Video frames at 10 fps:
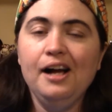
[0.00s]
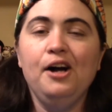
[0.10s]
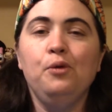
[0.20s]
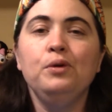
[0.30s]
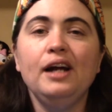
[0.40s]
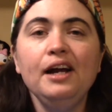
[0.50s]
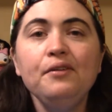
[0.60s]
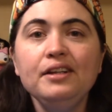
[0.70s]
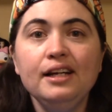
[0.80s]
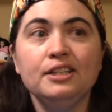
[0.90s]
what I
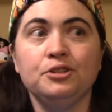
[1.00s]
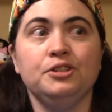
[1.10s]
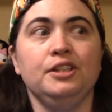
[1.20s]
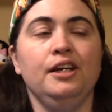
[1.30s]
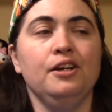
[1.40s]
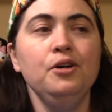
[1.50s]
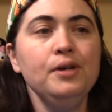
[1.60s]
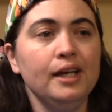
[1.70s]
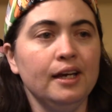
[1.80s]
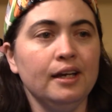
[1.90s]
realized was like,
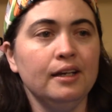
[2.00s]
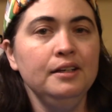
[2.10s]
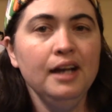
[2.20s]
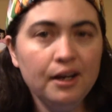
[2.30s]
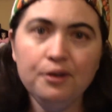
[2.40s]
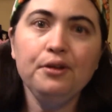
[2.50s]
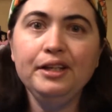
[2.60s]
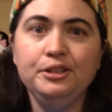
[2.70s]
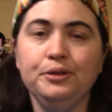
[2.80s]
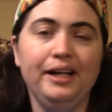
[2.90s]
okay, not
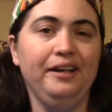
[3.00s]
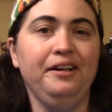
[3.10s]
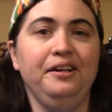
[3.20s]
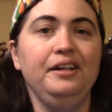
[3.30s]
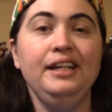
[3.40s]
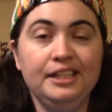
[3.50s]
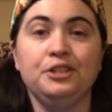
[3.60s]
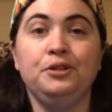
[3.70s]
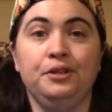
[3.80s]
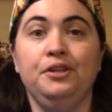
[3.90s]
only do I need to
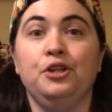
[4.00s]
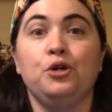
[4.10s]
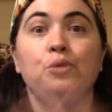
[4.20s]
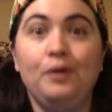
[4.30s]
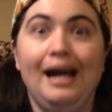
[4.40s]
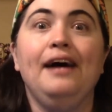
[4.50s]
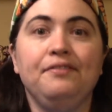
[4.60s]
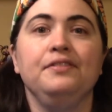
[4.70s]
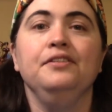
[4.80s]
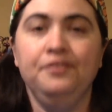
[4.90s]
learn the
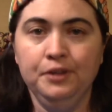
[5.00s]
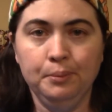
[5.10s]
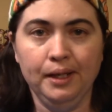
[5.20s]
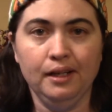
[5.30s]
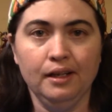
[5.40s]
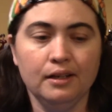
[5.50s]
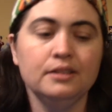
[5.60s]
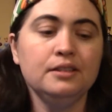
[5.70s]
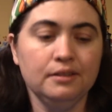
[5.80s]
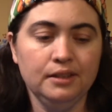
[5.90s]
craft of filmmaking,
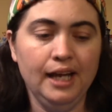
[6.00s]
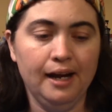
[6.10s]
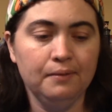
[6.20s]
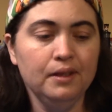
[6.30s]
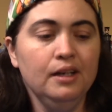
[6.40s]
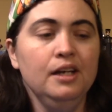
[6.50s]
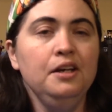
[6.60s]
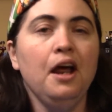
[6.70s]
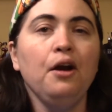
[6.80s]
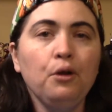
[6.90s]
because yeah,
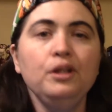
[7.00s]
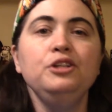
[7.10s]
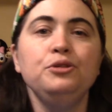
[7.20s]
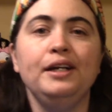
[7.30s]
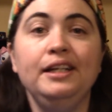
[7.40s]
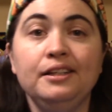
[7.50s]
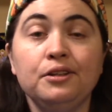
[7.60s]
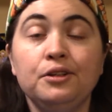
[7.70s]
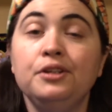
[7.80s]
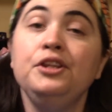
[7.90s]
not only do I need to
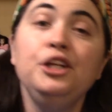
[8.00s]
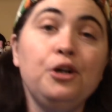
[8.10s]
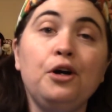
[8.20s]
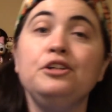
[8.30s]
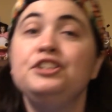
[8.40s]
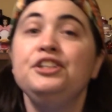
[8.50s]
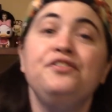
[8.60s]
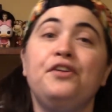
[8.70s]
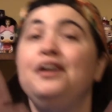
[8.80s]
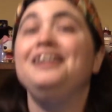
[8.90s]
learn the artsy
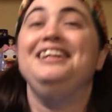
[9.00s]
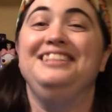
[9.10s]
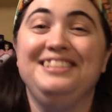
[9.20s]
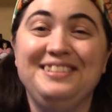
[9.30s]
fartness,